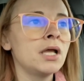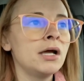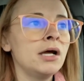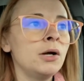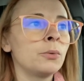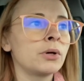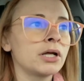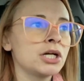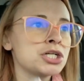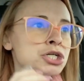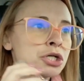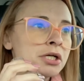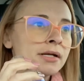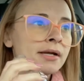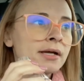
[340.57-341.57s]
We're gonna
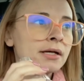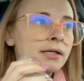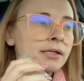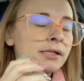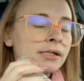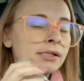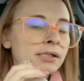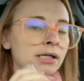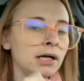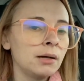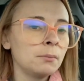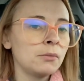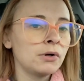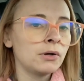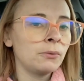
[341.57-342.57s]
drink
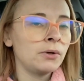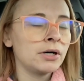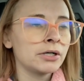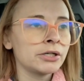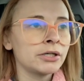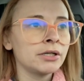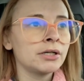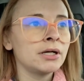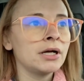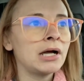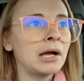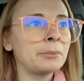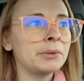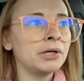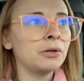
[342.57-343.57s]
more water.
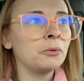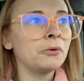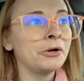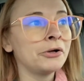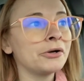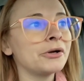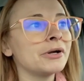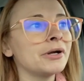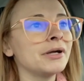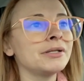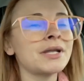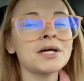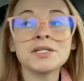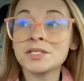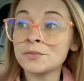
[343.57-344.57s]
I'm gonna order a
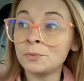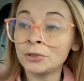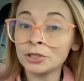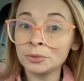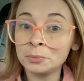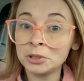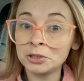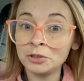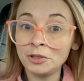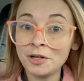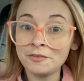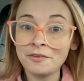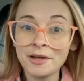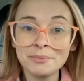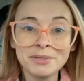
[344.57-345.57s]
nice water bottle
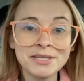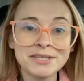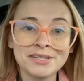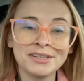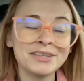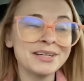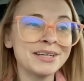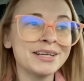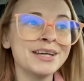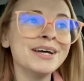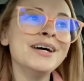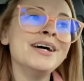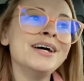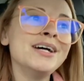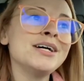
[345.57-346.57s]
off
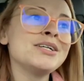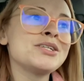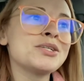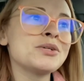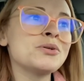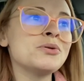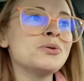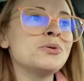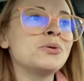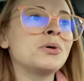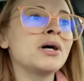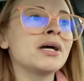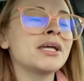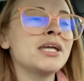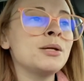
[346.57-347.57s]
Amazon
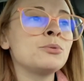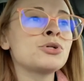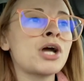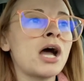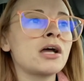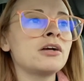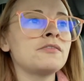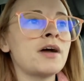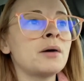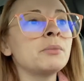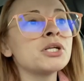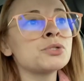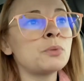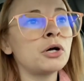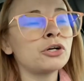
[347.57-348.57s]
to keep track of how
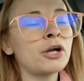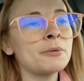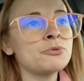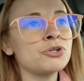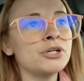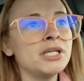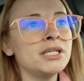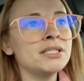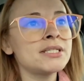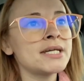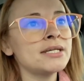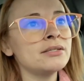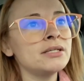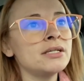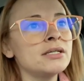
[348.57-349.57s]
much water I'm drinking
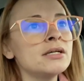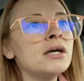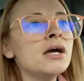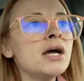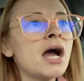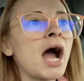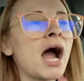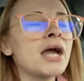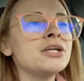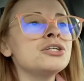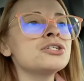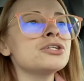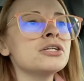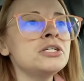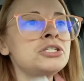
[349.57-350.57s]
daily. I
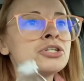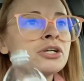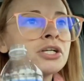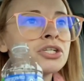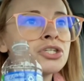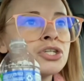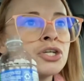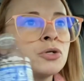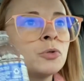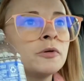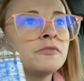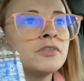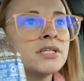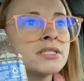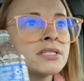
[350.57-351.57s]
usually drink 2
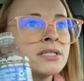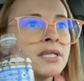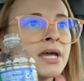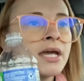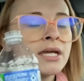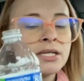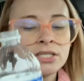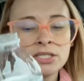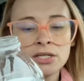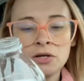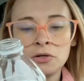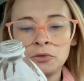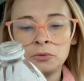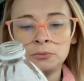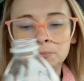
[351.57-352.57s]
of these a day, so